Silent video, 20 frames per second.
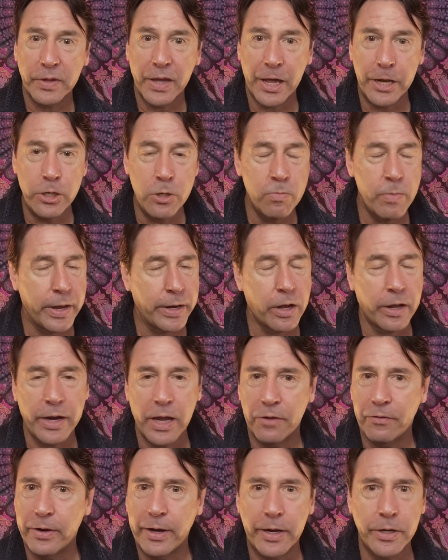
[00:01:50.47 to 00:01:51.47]
And you may not
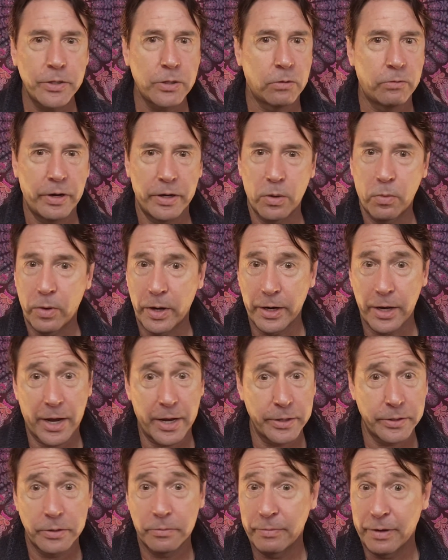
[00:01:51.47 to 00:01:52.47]
have an answer right away,
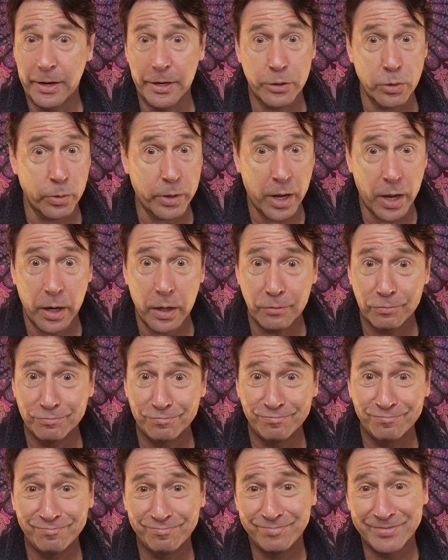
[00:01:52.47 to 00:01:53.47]
guys, and it's okay.
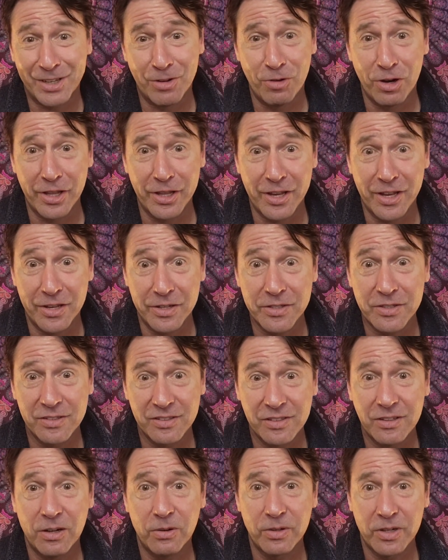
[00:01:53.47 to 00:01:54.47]
It really is,
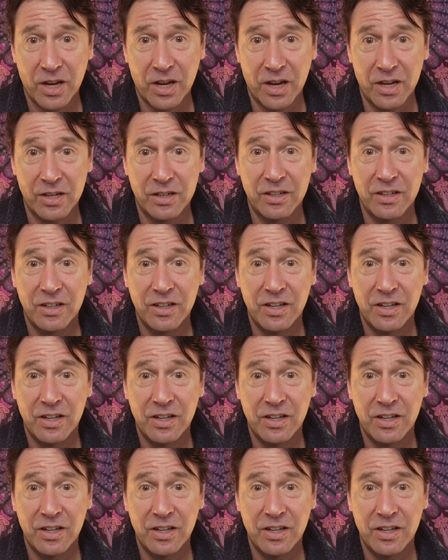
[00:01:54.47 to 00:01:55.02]
okay.